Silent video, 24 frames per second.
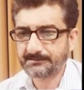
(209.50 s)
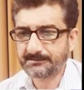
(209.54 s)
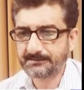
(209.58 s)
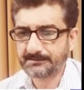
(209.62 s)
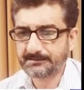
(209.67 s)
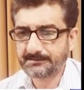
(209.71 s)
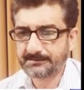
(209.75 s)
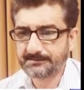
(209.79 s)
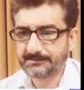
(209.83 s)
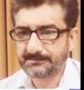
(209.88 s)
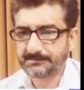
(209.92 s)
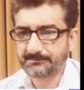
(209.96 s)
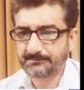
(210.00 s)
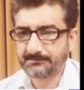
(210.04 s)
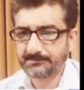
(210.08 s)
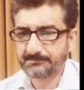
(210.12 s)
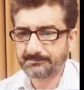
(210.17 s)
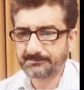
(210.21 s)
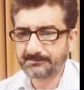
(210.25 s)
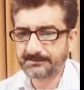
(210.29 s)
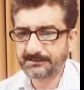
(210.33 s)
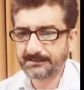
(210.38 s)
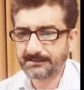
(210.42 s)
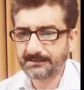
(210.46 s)
this is the
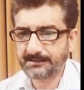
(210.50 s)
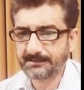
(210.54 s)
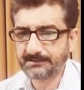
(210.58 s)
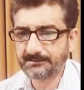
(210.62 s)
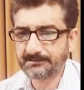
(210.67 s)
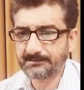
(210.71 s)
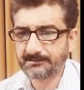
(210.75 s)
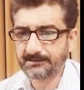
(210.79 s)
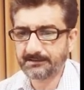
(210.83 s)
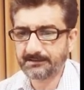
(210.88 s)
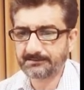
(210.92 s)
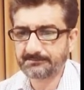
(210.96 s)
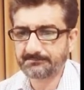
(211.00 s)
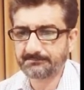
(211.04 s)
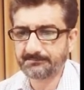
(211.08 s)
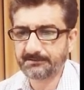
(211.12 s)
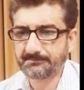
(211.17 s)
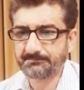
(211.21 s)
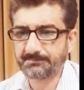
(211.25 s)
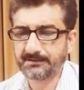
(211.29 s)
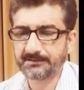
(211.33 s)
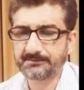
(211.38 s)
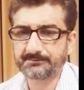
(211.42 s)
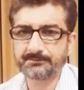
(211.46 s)
website
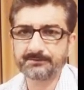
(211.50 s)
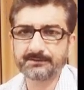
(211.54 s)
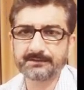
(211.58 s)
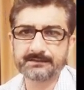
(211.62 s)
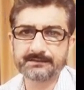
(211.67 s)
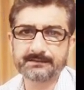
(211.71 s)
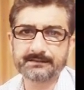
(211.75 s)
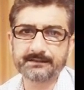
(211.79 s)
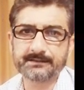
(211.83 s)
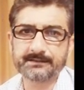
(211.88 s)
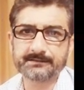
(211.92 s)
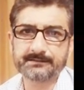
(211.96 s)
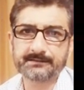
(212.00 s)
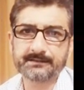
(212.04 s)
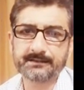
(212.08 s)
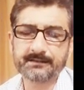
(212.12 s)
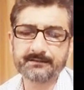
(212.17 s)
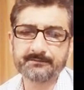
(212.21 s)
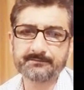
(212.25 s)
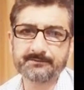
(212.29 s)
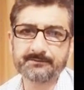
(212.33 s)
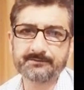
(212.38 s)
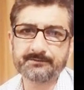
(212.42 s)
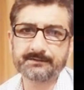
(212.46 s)
lostmypassword.com.